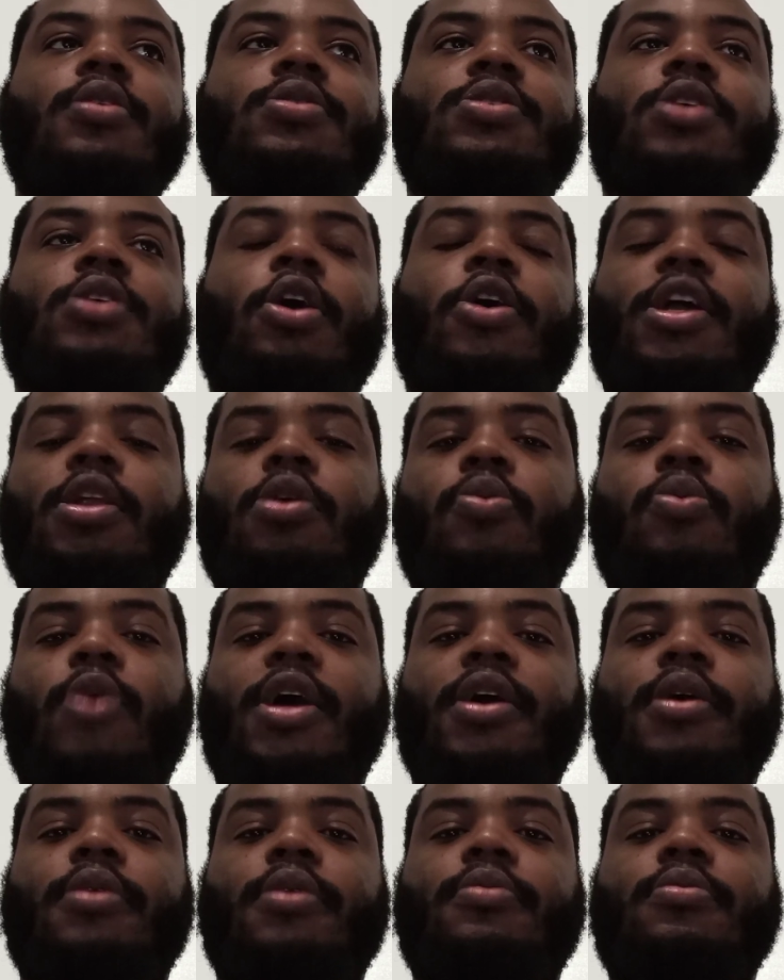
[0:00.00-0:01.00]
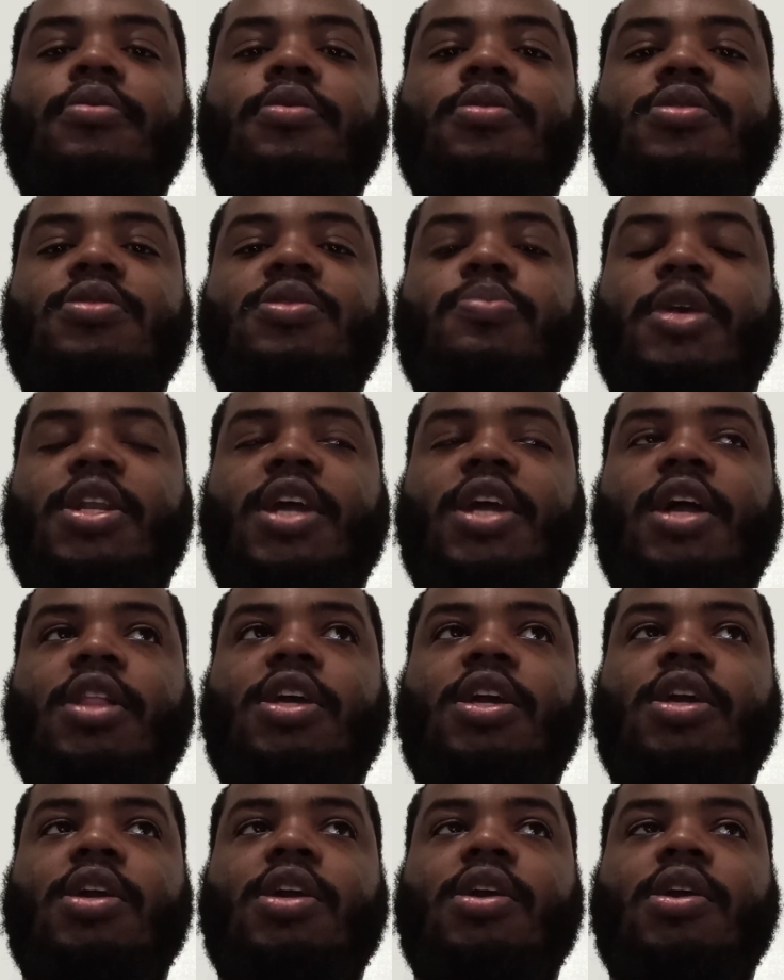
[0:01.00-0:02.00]
So anyway,
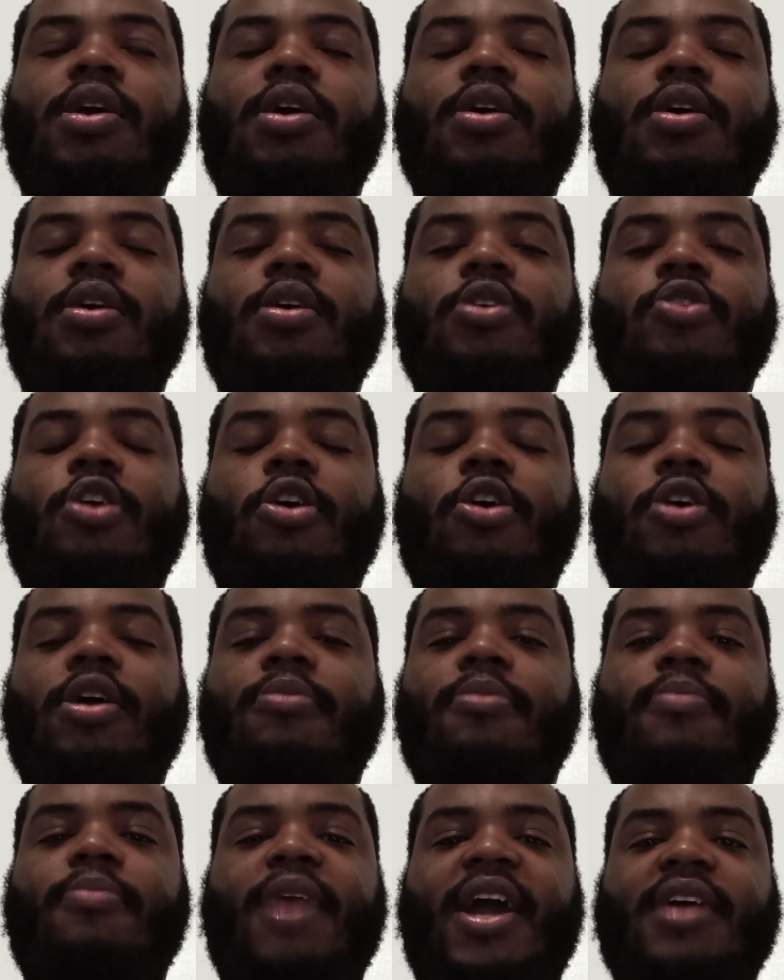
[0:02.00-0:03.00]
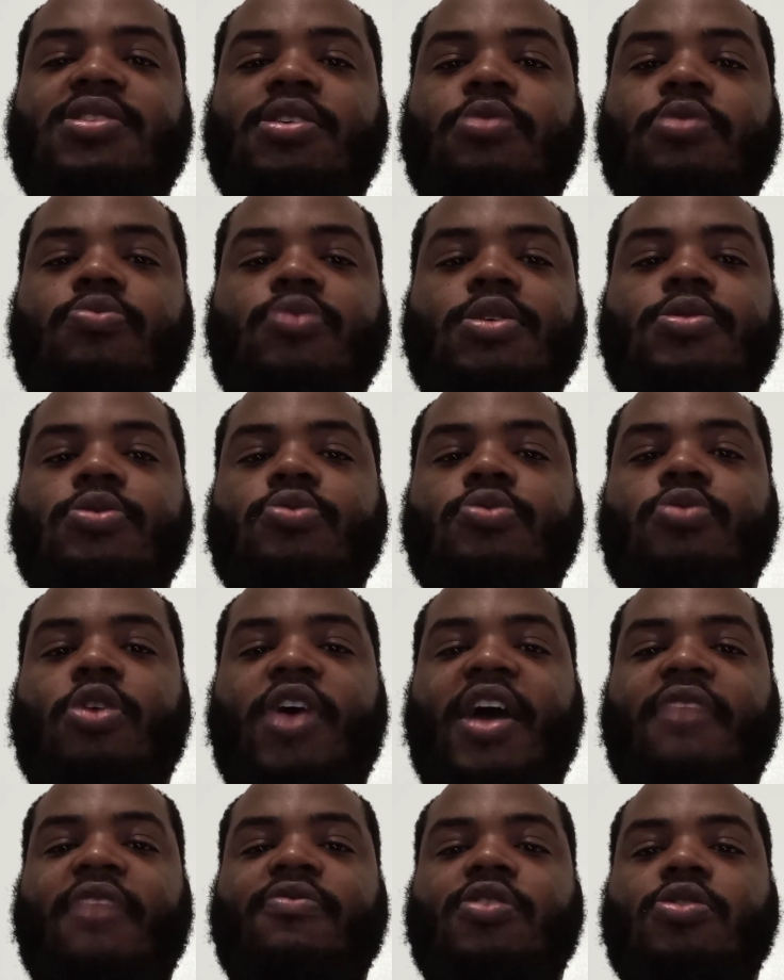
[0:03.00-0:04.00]
Spinelli, you know, him and Maxie was, you
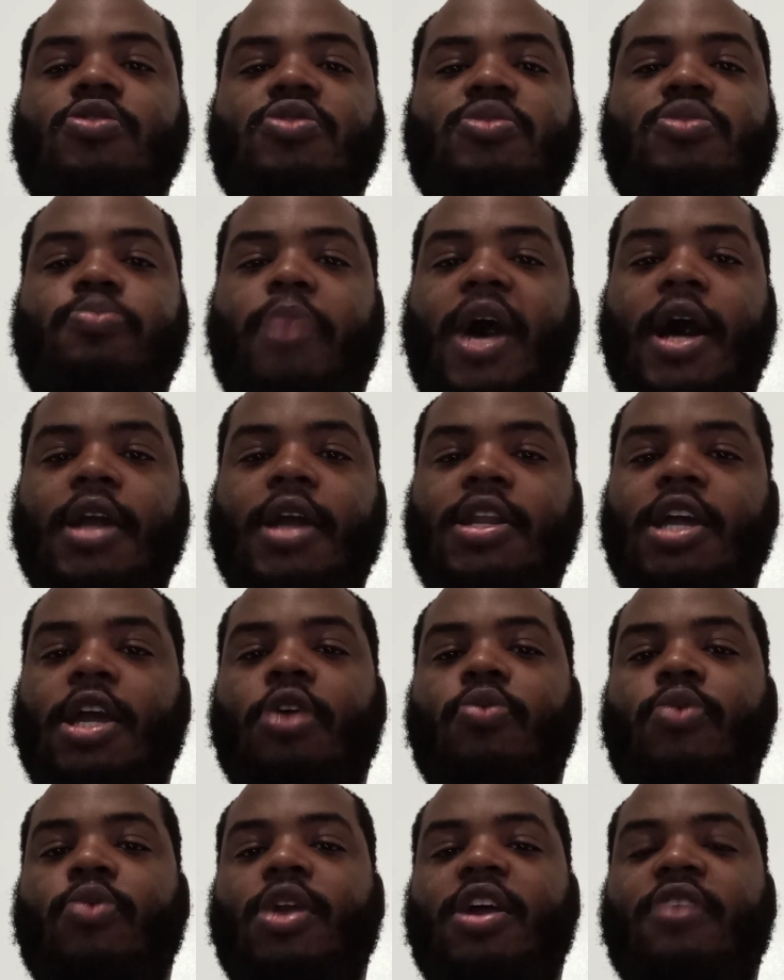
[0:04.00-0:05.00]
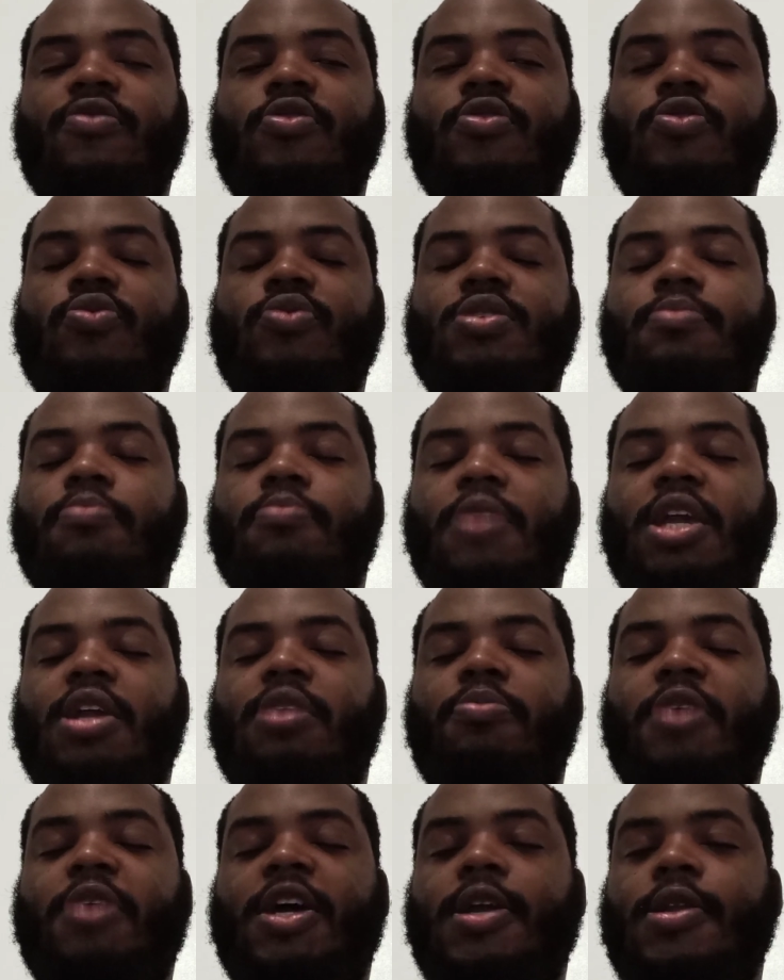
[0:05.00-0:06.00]
know, having a little spa day or whatever, doing some
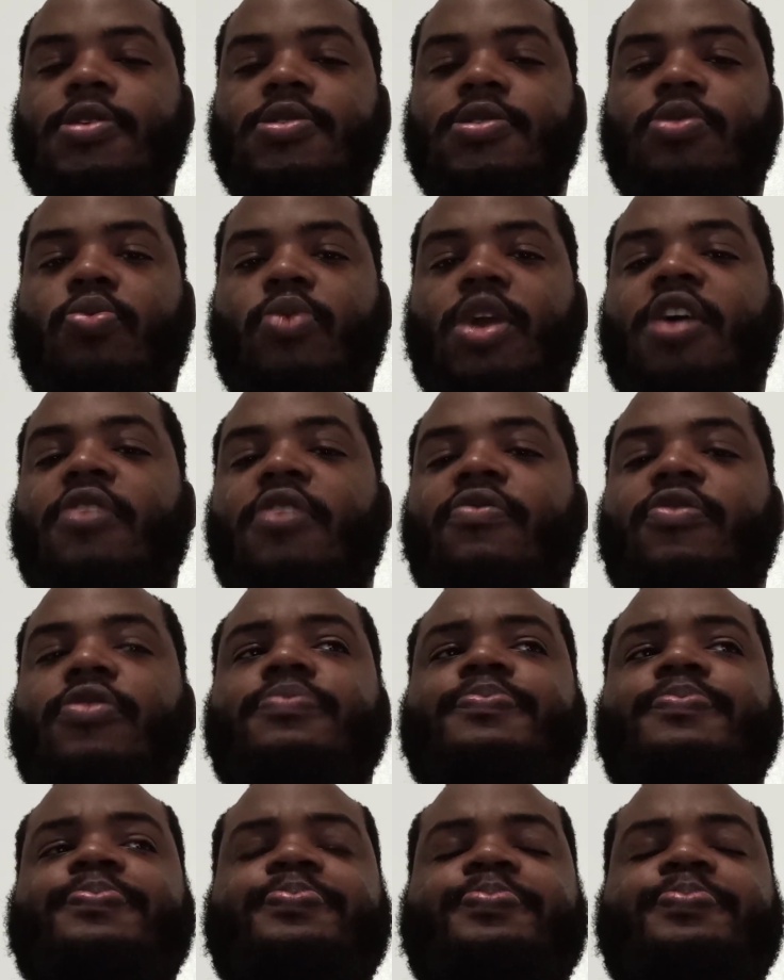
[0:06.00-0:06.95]
mani-pedis or whatever.